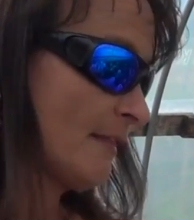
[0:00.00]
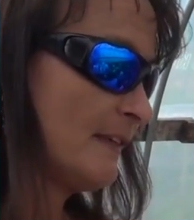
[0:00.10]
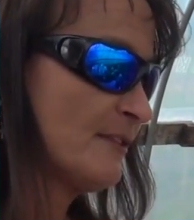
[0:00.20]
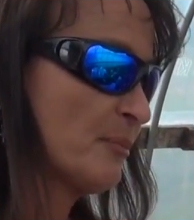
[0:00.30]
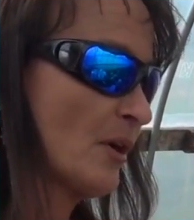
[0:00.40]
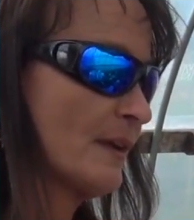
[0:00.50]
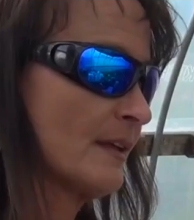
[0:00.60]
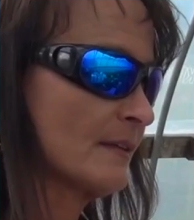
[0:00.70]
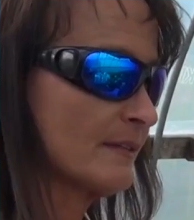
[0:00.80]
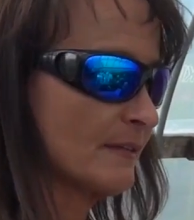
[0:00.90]
these
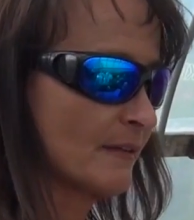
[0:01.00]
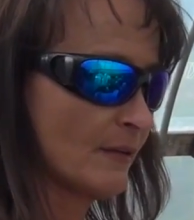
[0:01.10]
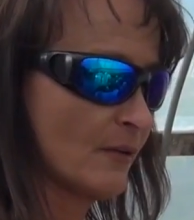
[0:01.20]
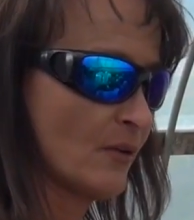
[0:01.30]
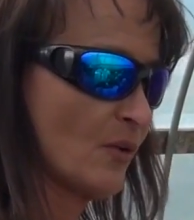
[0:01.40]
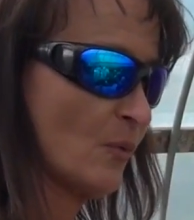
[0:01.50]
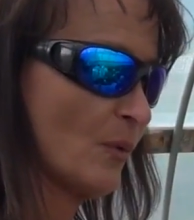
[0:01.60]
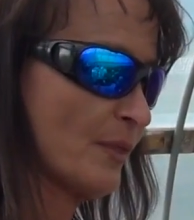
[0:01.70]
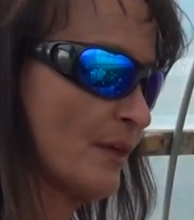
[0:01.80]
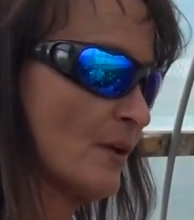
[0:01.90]
products
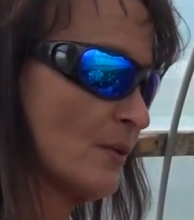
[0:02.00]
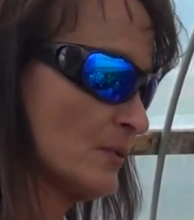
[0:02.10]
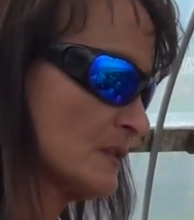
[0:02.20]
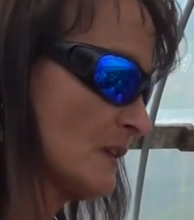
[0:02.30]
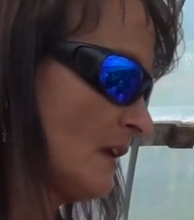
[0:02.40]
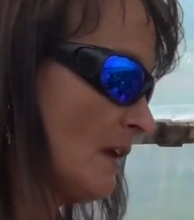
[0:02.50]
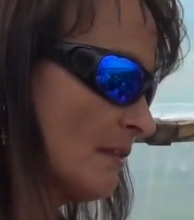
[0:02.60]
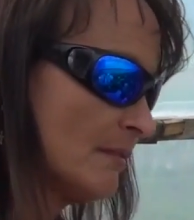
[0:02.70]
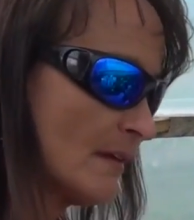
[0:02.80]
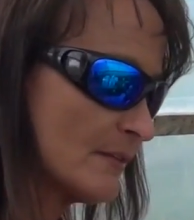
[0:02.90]
with those.
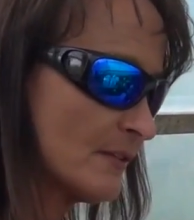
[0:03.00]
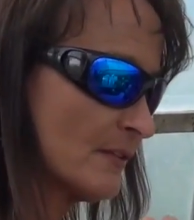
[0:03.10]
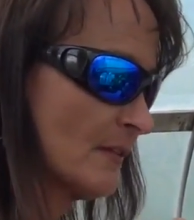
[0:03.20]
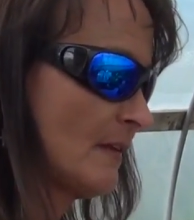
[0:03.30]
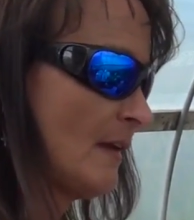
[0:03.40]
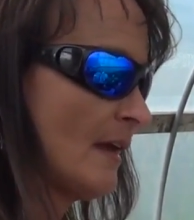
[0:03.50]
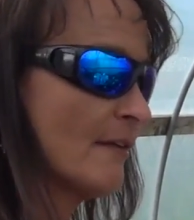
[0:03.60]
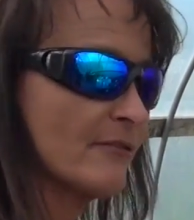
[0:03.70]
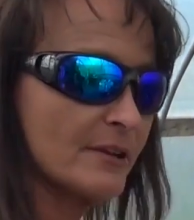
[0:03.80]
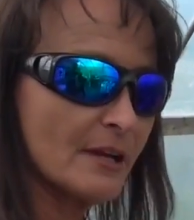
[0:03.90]
Thus,
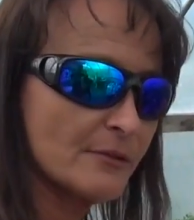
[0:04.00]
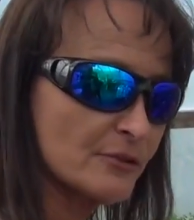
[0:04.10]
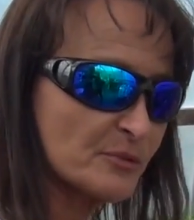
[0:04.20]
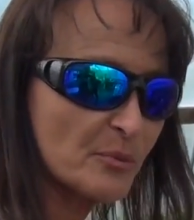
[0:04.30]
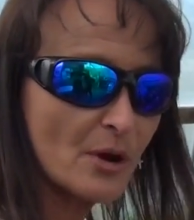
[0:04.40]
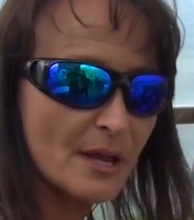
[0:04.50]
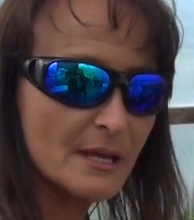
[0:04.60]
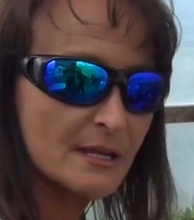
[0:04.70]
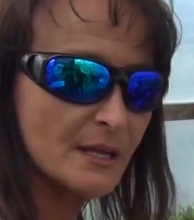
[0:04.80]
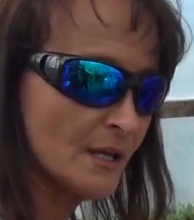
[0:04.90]
every other
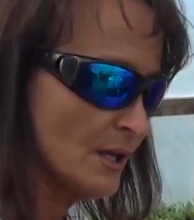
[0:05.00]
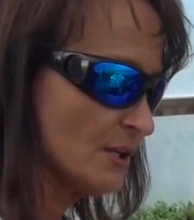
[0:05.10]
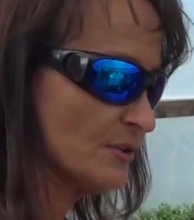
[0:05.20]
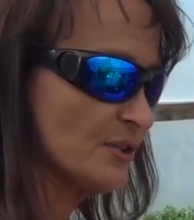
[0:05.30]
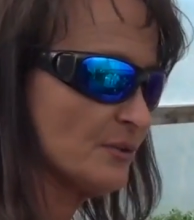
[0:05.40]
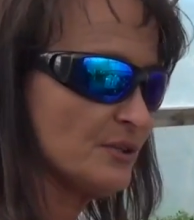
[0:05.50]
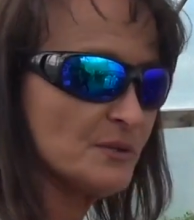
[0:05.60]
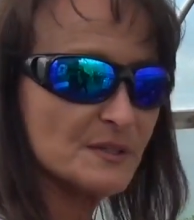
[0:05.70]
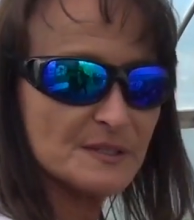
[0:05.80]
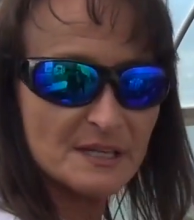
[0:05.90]
spray, you're
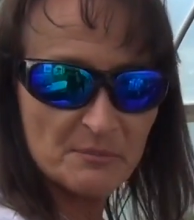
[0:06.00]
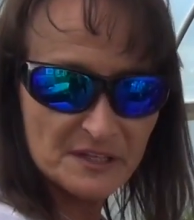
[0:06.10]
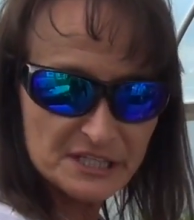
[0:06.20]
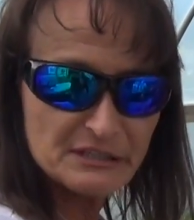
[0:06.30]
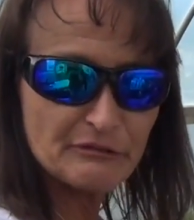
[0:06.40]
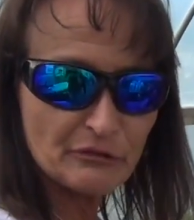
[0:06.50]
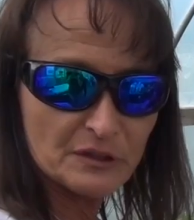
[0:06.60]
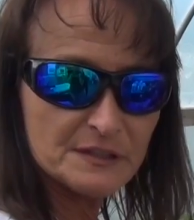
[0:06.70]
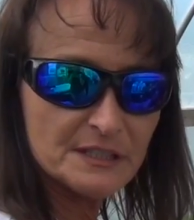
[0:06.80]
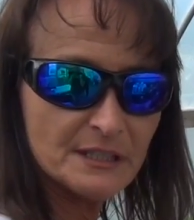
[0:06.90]
using something
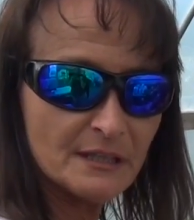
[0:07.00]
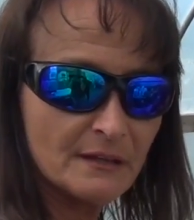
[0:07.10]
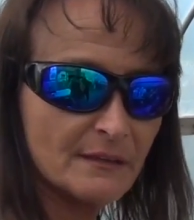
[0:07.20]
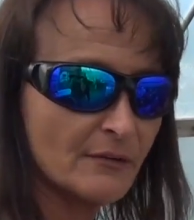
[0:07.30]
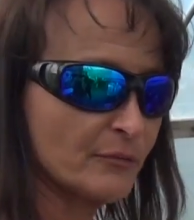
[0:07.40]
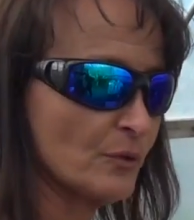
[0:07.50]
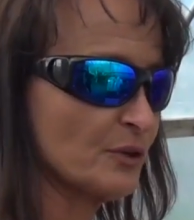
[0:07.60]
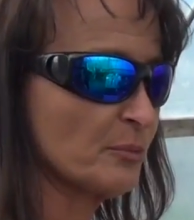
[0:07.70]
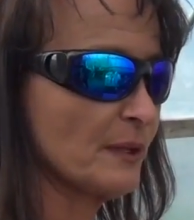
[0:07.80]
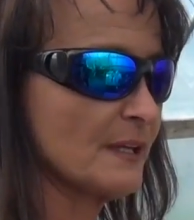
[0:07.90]
different.
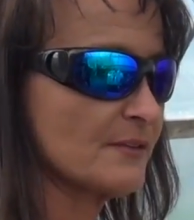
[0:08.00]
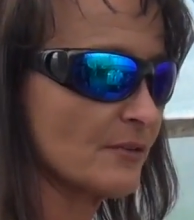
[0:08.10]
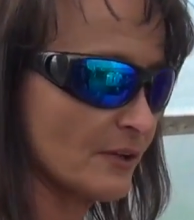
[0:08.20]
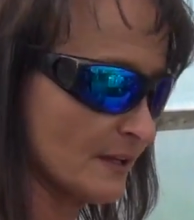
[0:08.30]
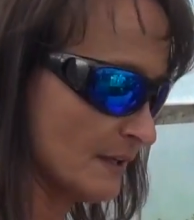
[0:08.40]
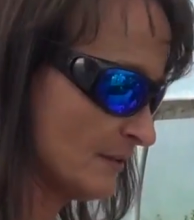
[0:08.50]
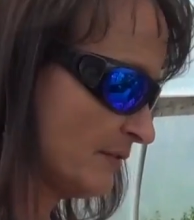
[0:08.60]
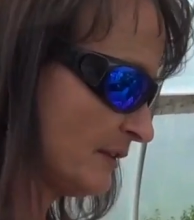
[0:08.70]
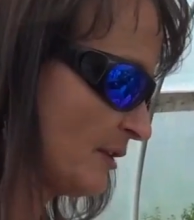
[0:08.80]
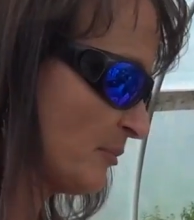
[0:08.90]
Therefore, your plants aren't going to
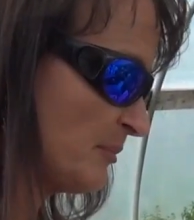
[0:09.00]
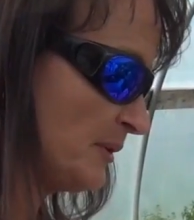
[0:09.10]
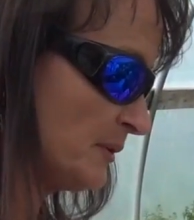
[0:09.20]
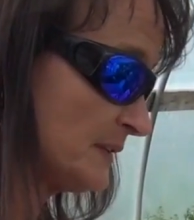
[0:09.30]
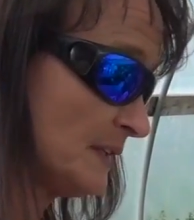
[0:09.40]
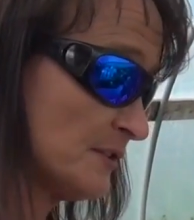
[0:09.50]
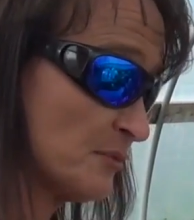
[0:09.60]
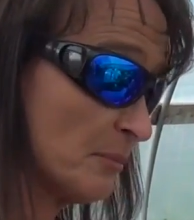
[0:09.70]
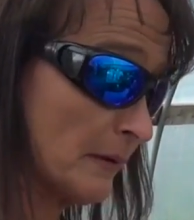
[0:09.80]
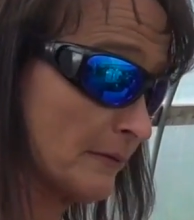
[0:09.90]
develop
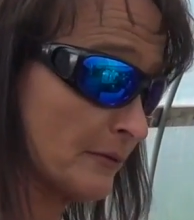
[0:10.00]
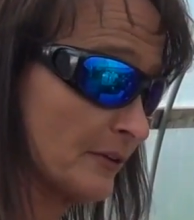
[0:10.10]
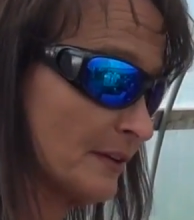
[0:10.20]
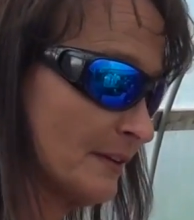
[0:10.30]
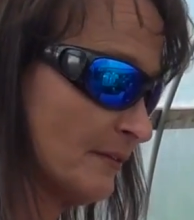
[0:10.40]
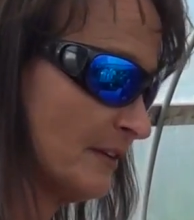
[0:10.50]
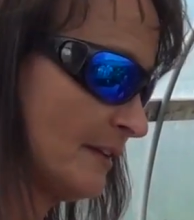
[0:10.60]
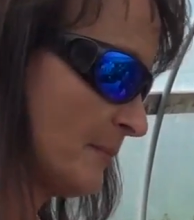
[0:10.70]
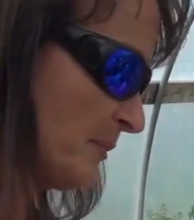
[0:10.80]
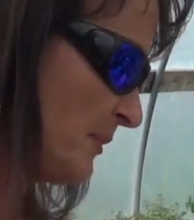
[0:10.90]
immunities. Your bugs aren't going to develop